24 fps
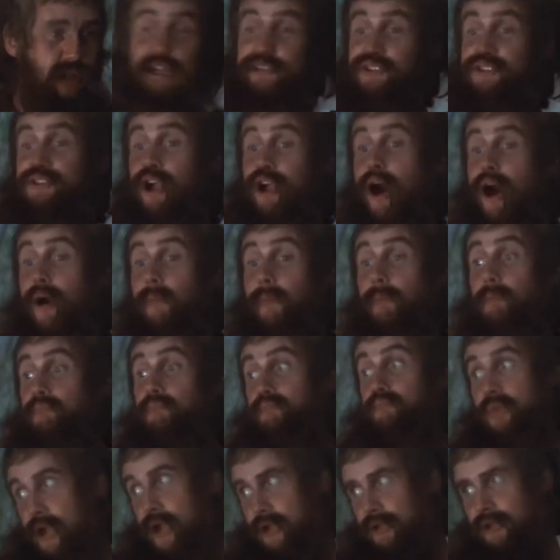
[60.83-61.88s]
Let's not
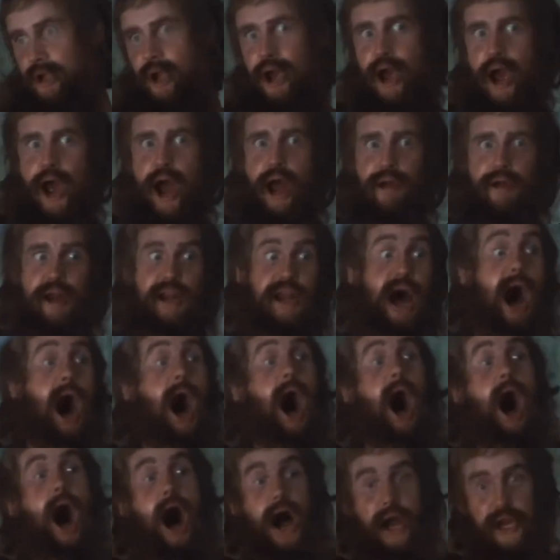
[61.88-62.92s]
bicker and
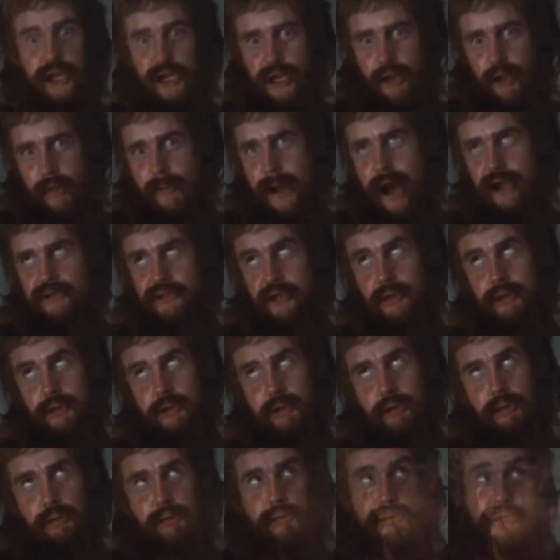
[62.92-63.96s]
argue about
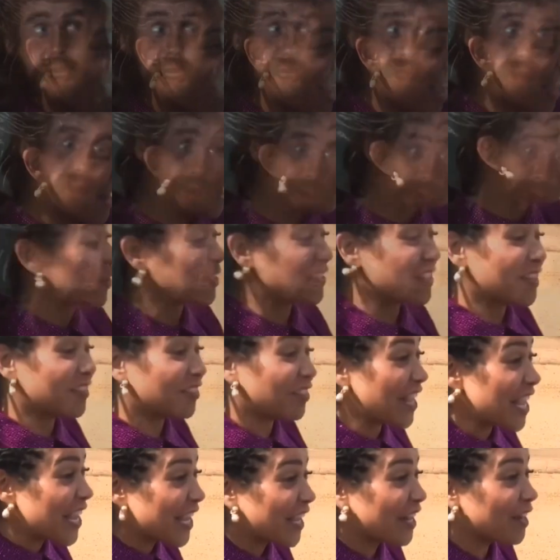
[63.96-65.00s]
who killed. And I wasn't
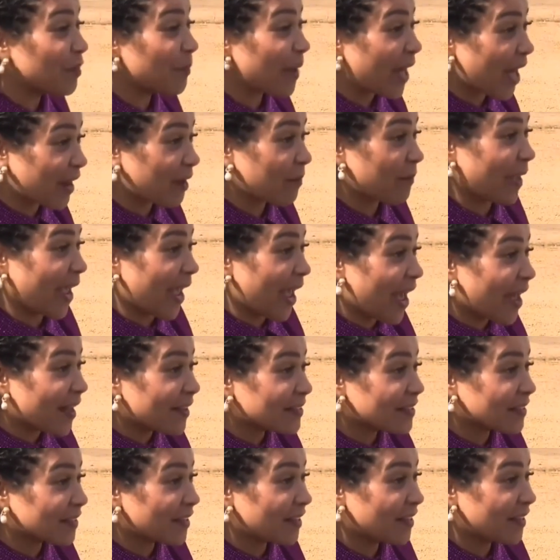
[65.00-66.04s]
thinking about a
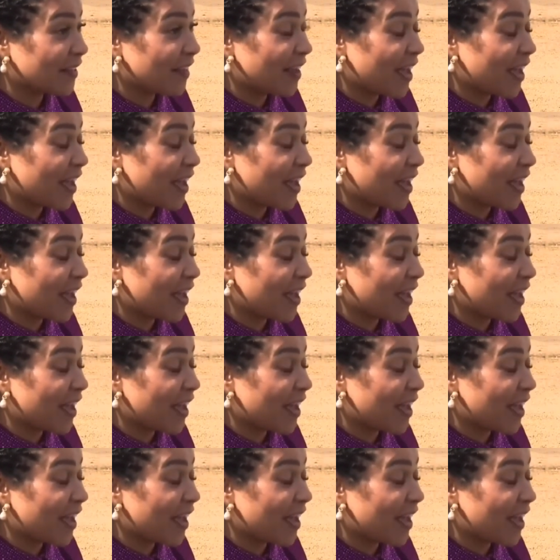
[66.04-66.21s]
mask.